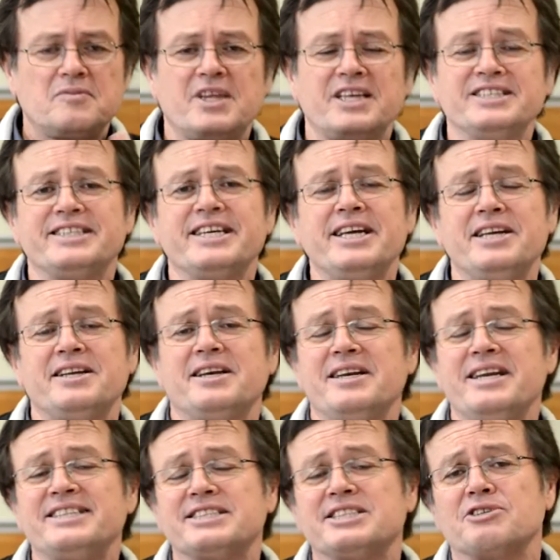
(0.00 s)

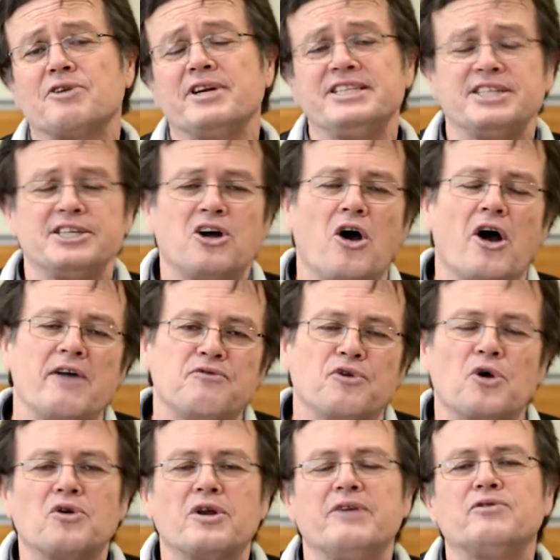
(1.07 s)
necessarily see high
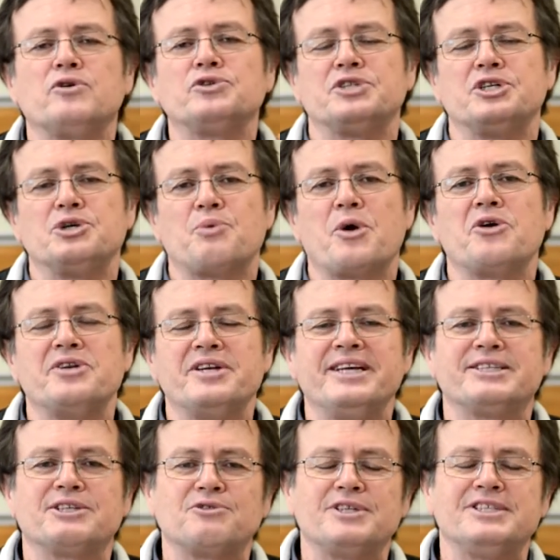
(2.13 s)
varroa levels, and you won't
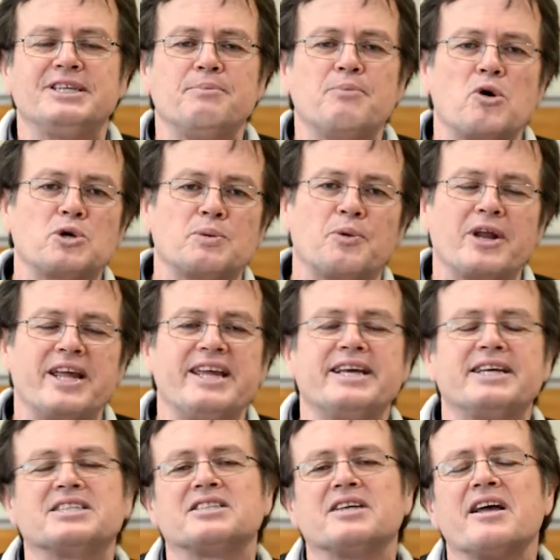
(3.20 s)
necessarily see multiple
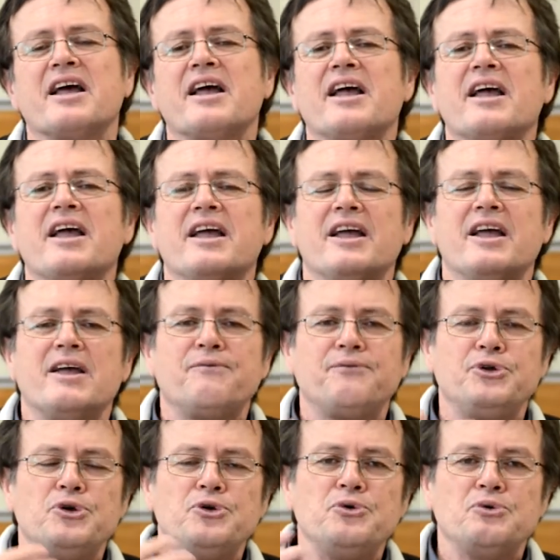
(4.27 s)
eggs. If
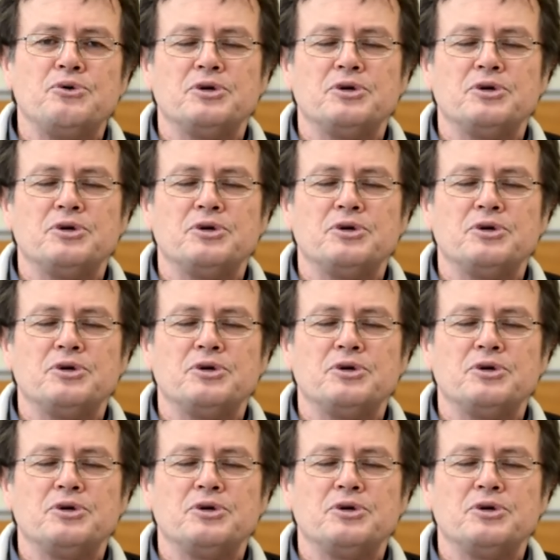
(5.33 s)
you